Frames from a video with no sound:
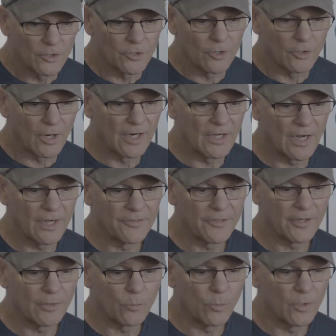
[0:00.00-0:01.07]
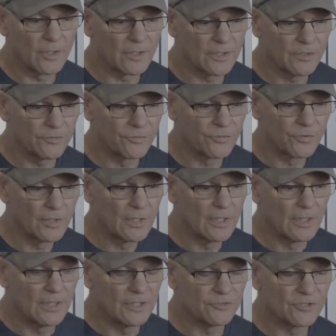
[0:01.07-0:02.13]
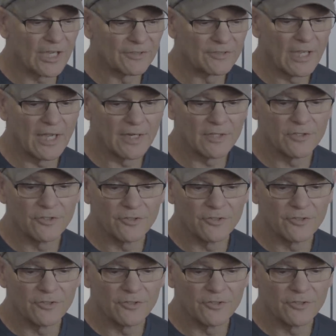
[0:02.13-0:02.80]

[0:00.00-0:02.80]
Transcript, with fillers: You know, I, I think one, he's he's got that.